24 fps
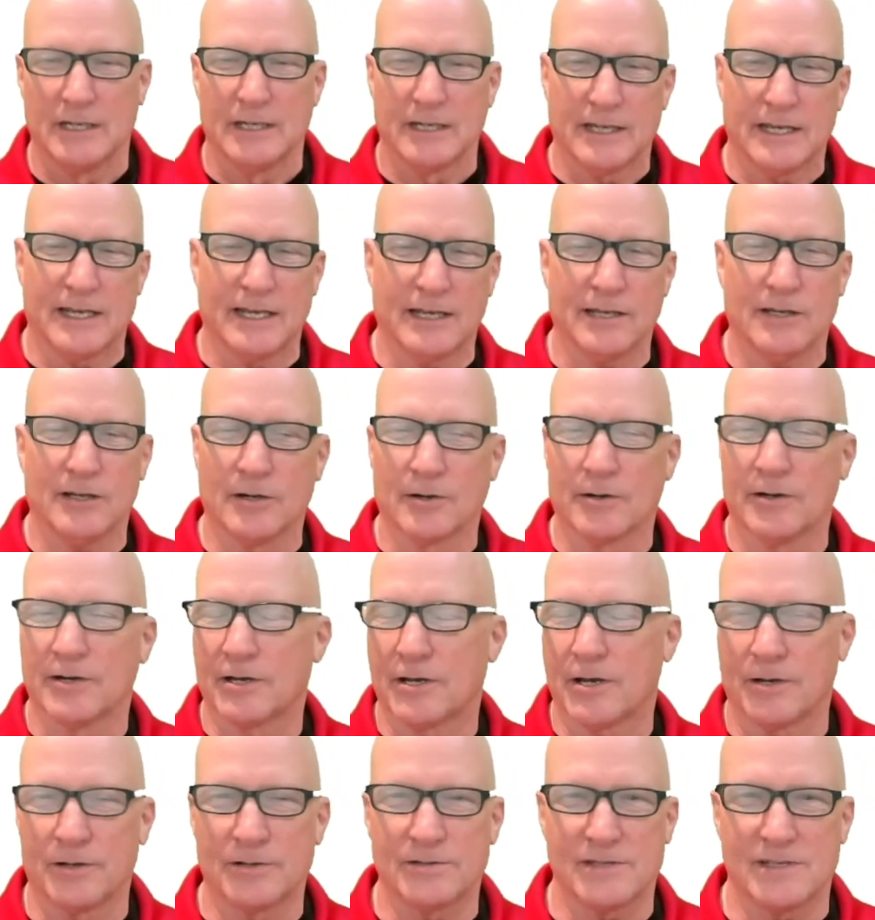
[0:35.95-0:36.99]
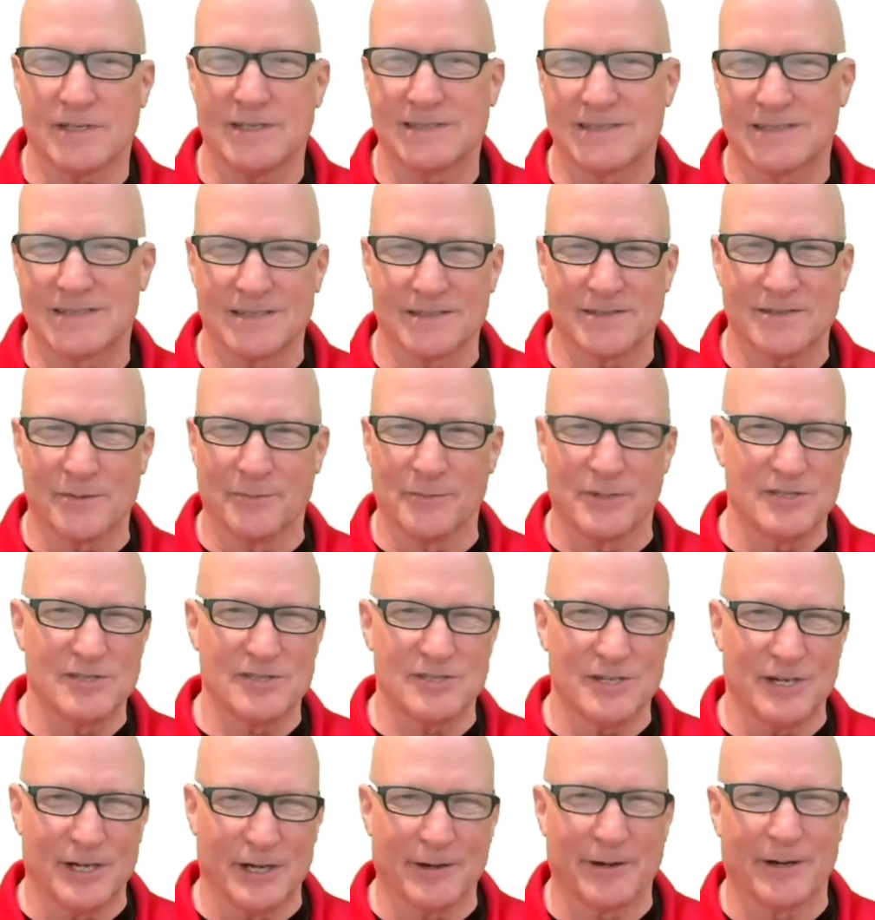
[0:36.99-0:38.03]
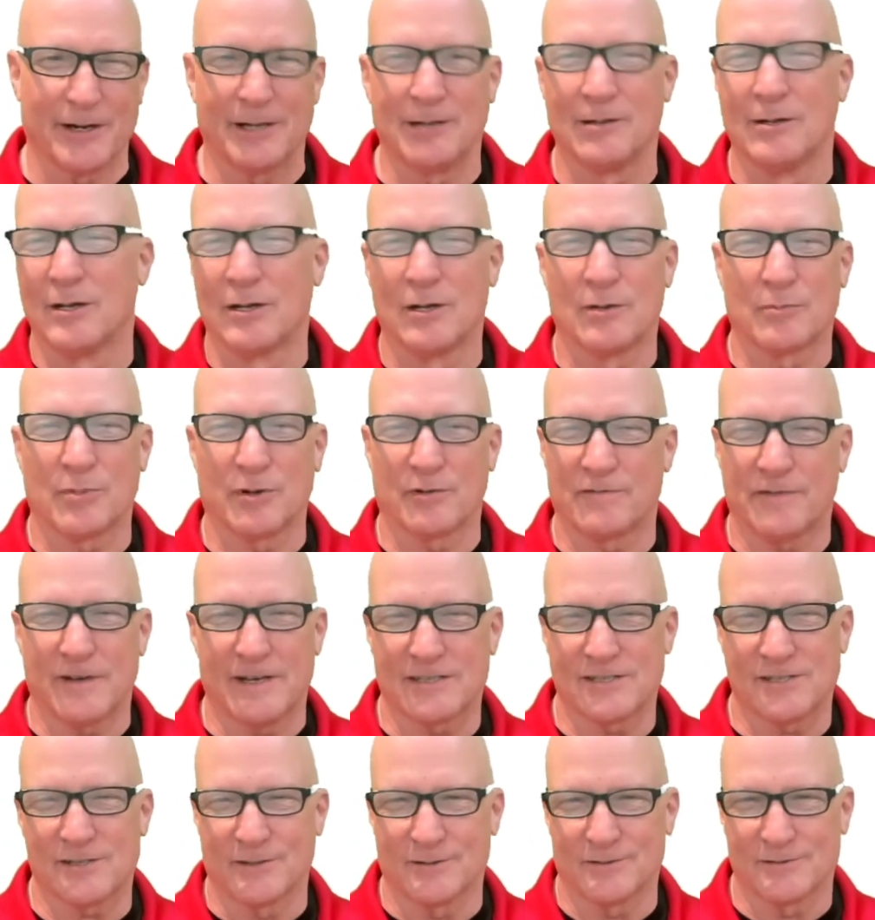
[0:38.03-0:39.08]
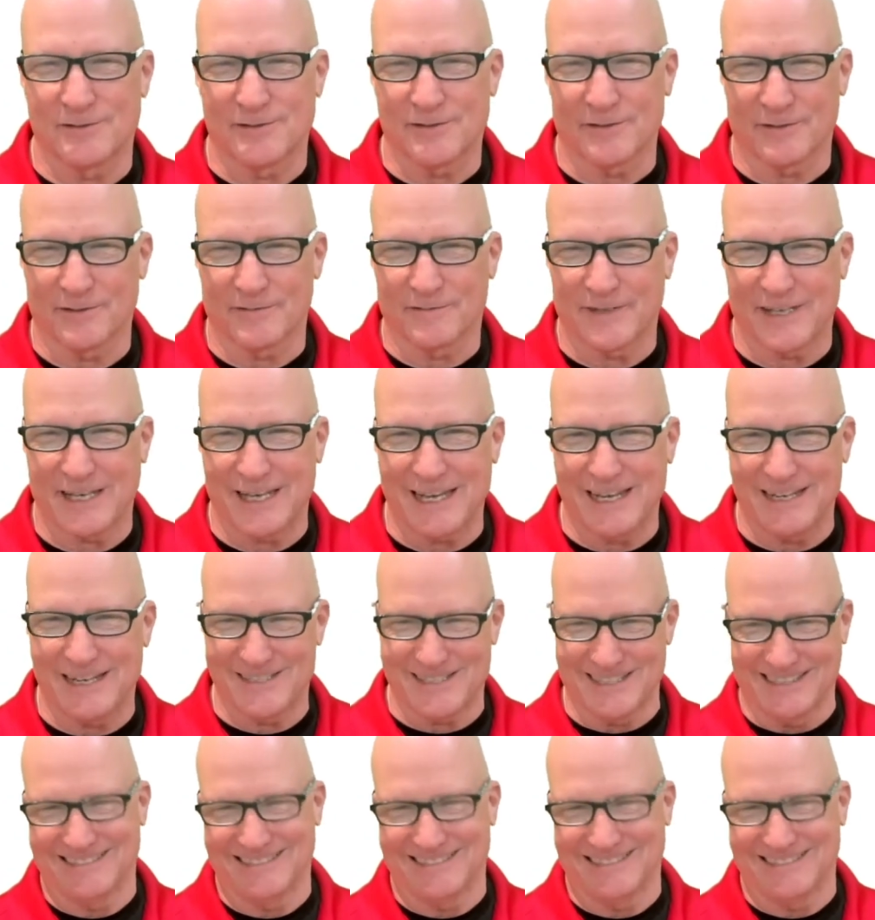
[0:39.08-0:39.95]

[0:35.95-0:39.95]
get your INCOSE system engineering professional certification.